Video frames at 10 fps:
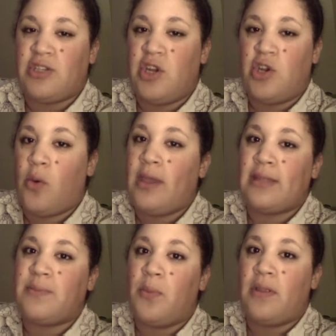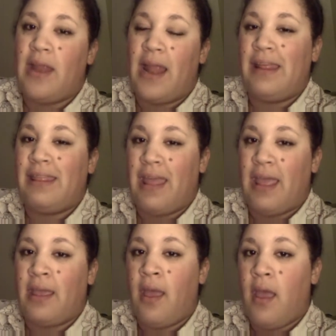an annoyance more than
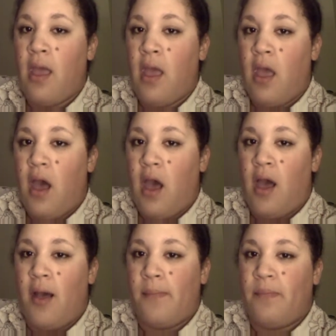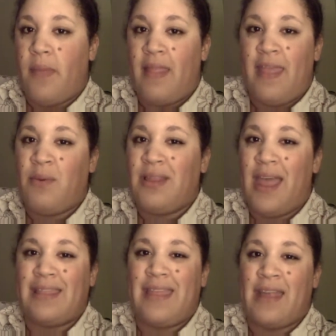anything. And they were
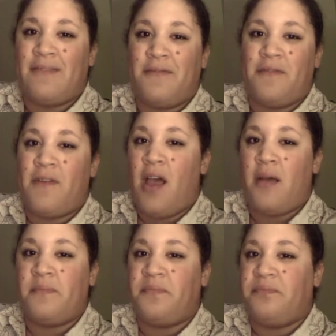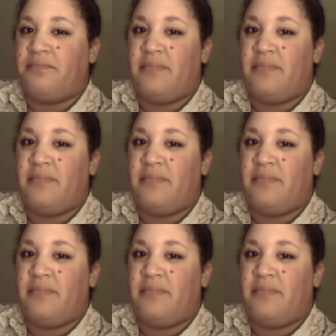like that from